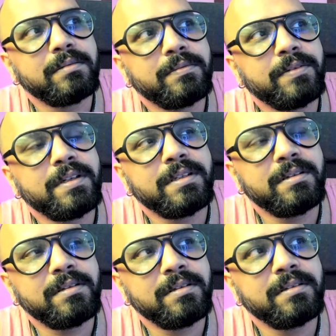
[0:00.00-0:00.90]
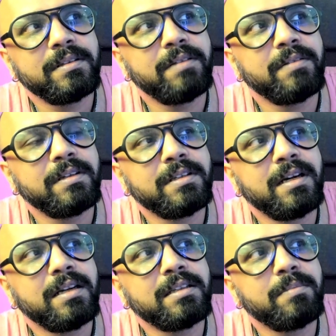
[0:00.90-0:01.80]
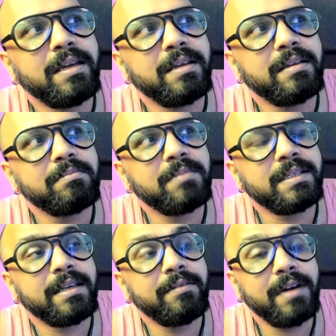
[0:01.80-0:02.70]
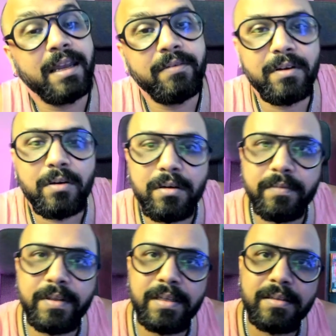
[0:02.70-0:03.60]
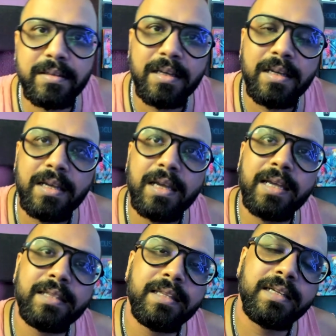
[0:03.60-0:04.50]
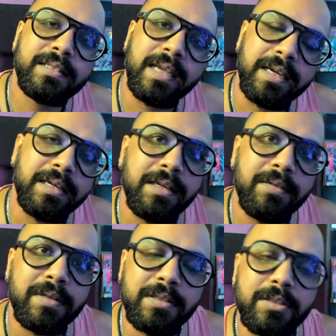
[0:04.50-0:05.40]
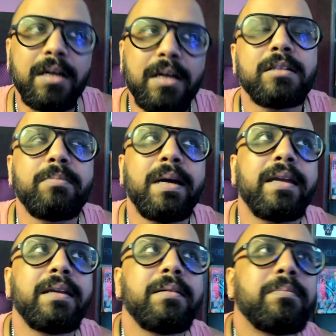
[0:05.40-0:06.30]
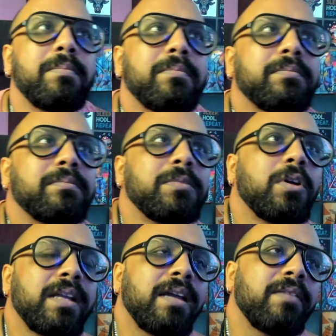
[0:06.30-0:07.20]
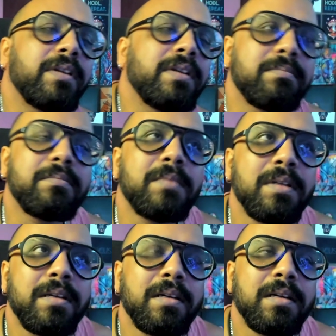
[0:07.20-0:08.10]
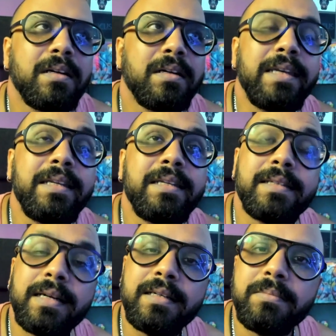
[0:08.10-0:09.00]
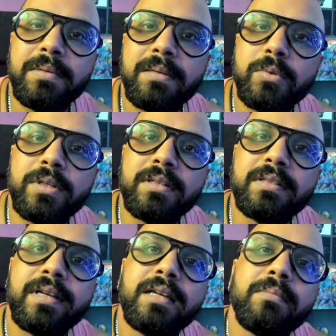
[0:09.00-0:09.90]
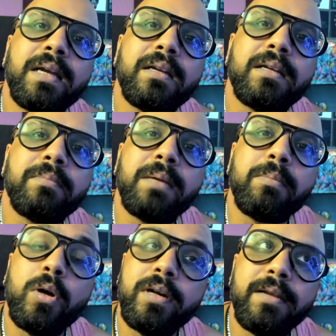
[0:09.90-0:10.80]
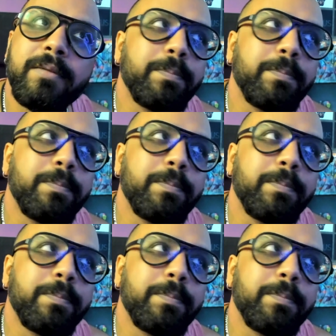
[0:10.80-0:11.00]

first given a chance by surviving all of this, and then second given a chance by not having any stunts being put inside my body,